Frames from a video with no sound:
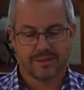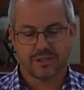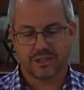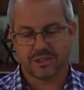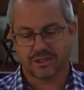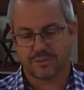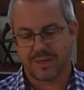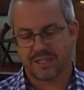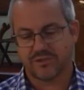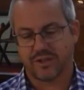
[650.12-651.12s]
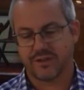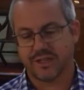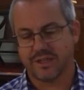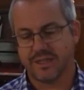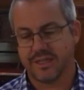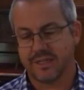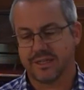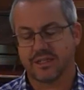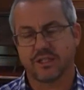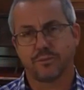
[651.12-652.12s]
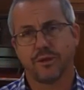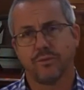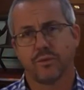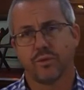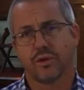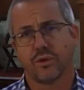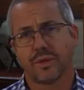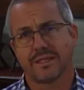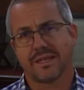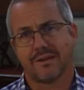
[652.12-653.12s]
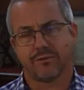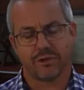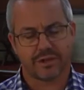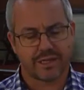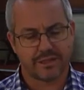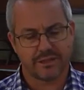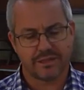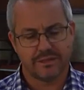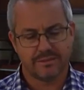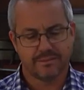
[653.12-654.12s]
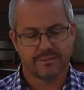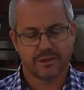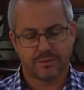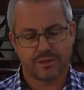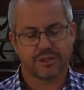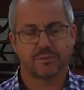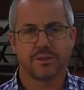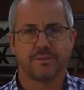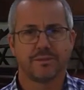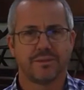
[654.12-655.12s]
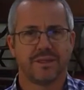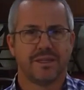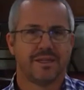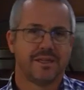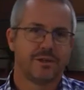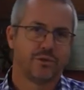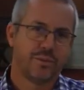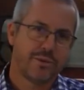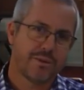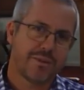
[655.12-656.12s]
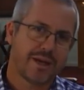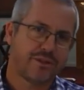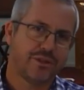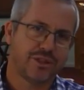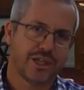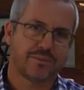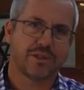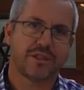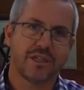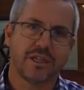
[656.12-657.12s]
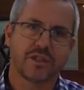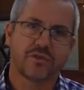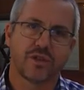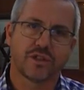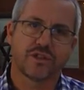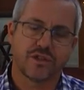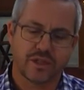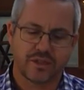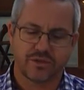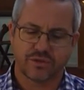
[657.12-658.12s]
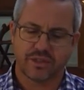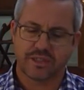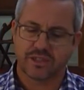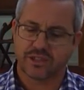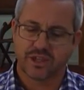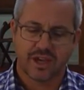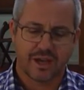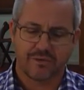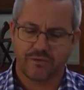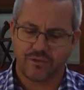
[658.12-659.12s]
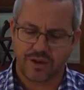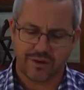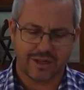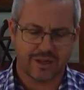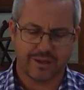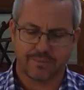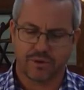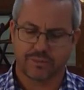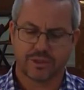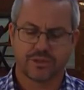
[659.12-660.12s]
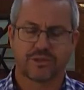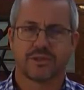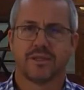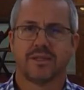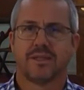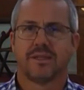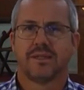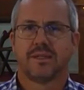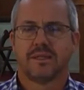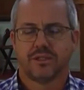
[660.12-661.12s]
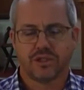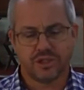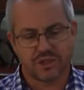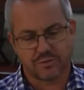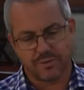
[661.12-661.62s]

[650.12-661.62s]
Jesus makes very clear that his people will always have what they need to be his people. Remember Matthew chapter 6, verse 33, it's a very clear promise. Jesus'